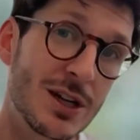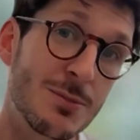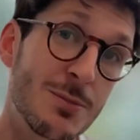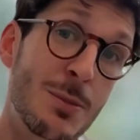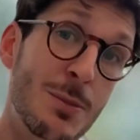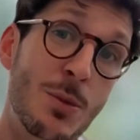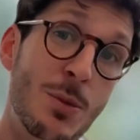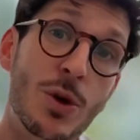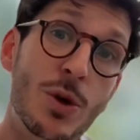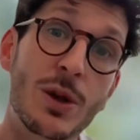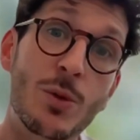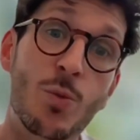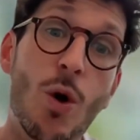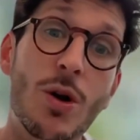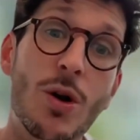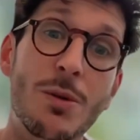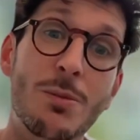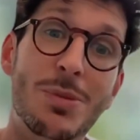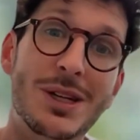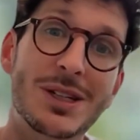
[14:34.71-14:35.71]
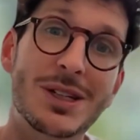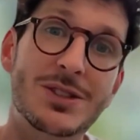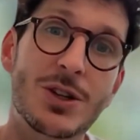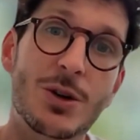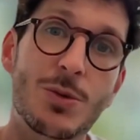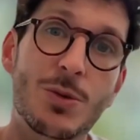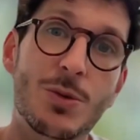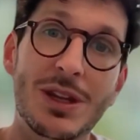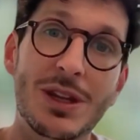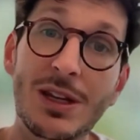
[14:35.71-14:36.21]
It might be what they want, but it's
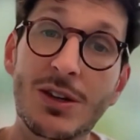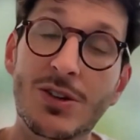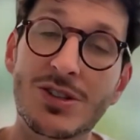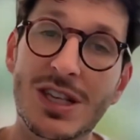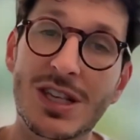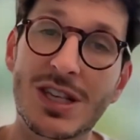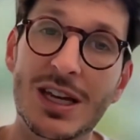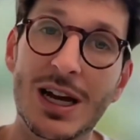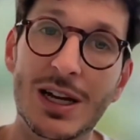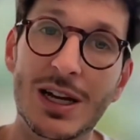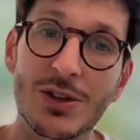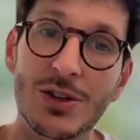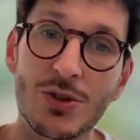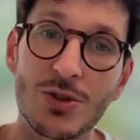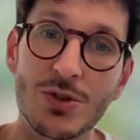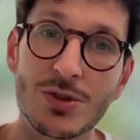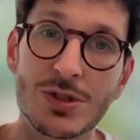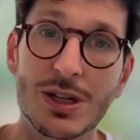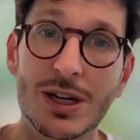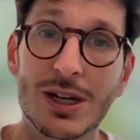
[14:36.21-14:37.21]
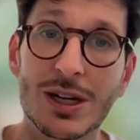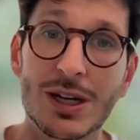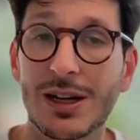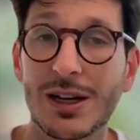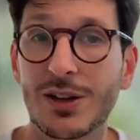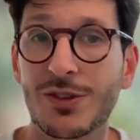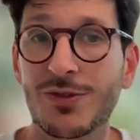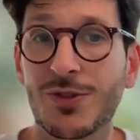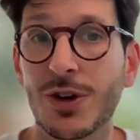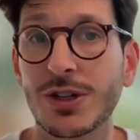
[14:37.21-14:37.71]
not what they need because they can't use it.
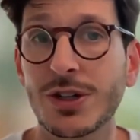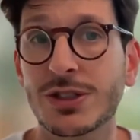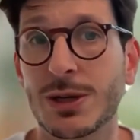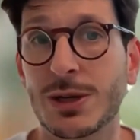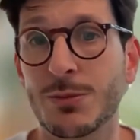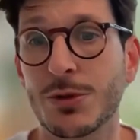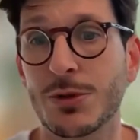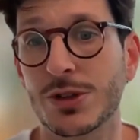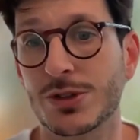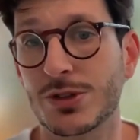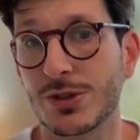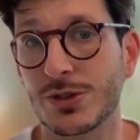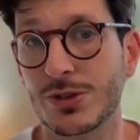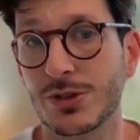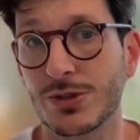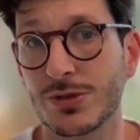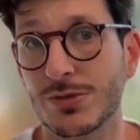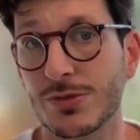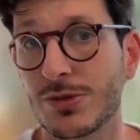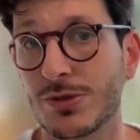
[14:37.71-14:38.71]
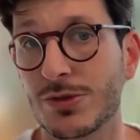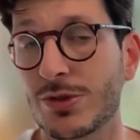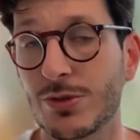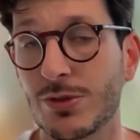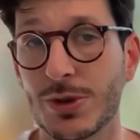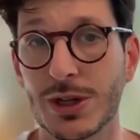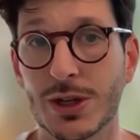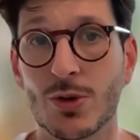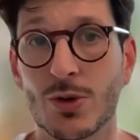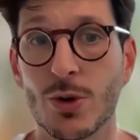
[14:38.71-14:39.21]
And it's very similar to
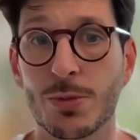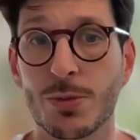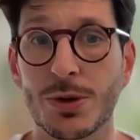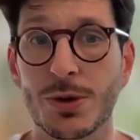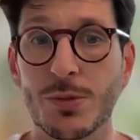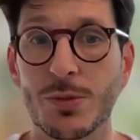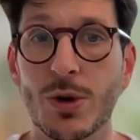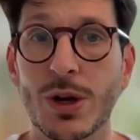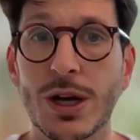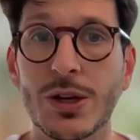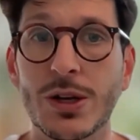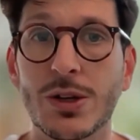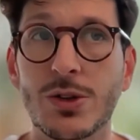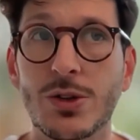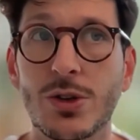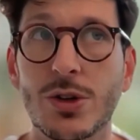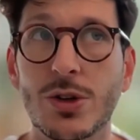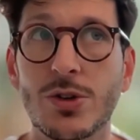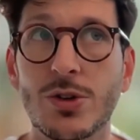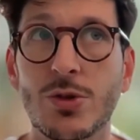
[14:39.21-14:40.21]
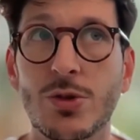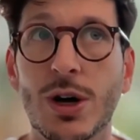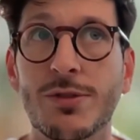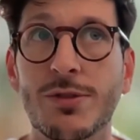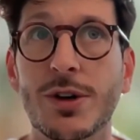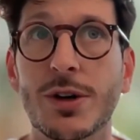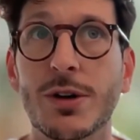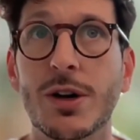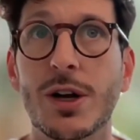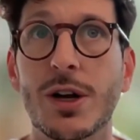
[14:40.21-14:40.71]
in a corporate. You
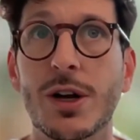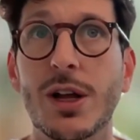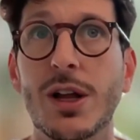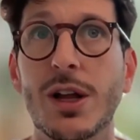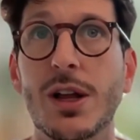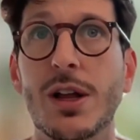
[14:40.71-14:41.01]
have a